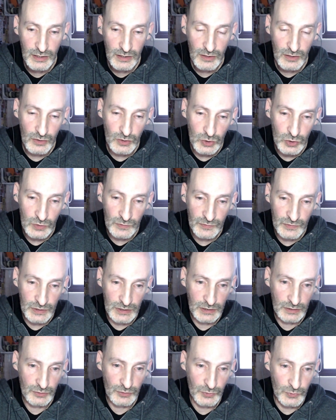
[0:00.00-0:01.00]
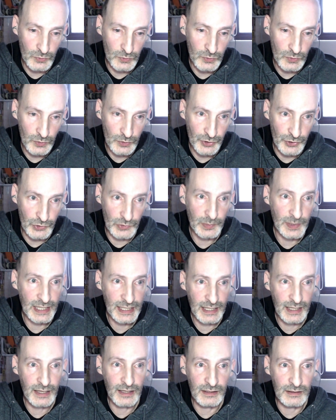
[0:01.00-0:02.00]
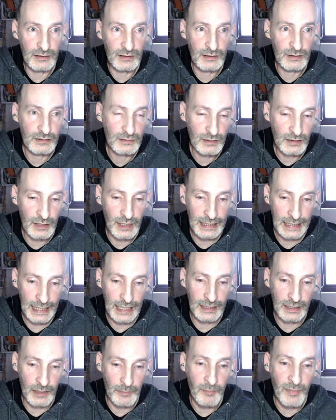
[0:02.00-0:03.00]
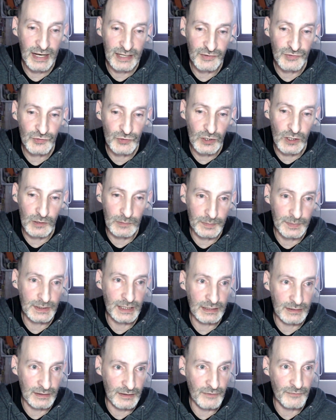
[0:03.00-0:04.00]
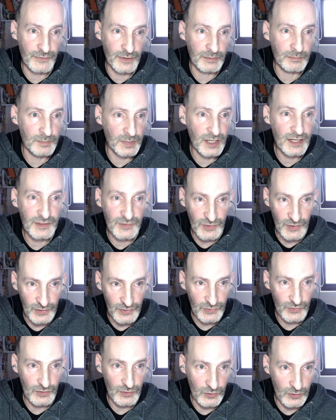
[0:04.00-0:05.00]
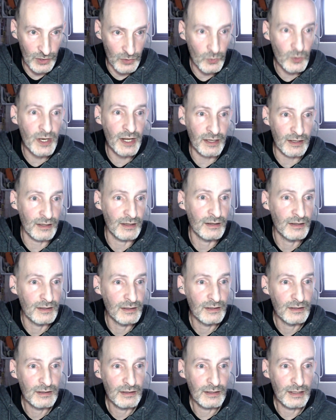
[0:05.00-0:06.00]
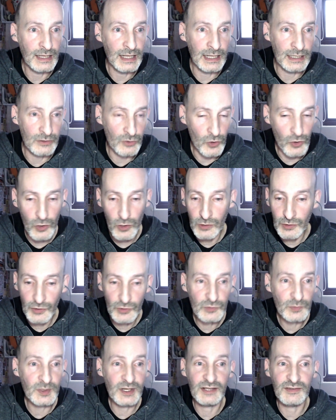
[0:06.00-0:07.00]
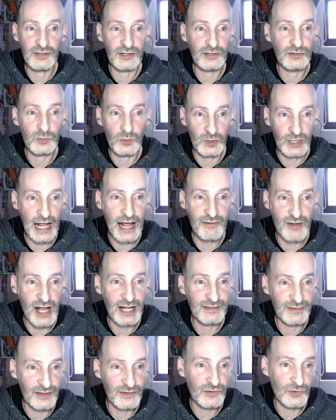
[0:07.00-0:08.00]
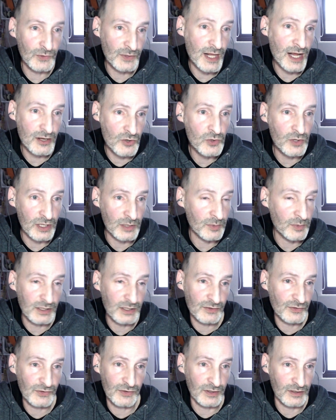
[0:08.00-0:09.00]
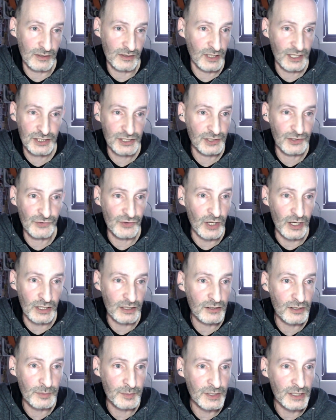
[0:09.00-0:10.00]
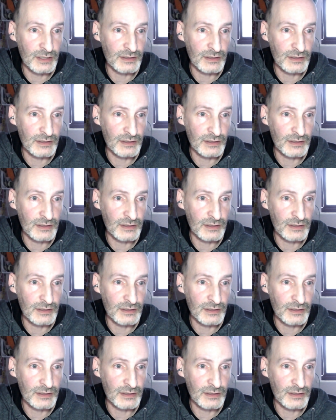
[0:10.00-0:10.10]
over to your backend, and it might stop at different places on the way, and all those places will have access to that cookie because the connection is not encrypted,